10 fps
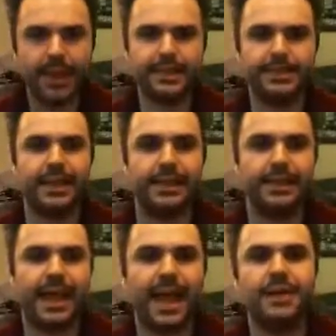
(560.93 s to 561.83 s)
It
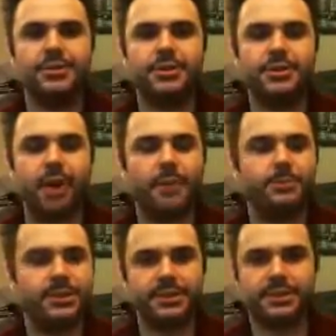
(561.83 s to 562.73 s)
allows you
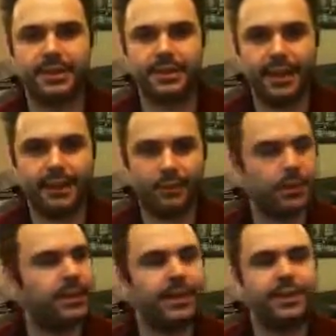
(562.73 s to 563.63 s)
options and
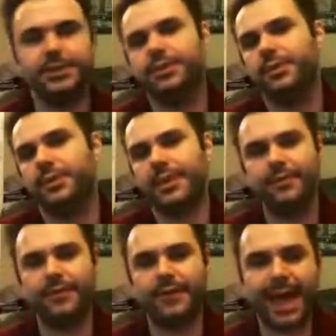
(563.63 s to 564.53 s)
win conditions you would
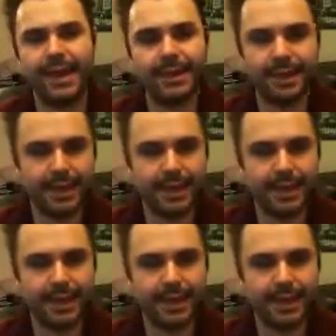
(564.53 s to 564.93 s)
never have had.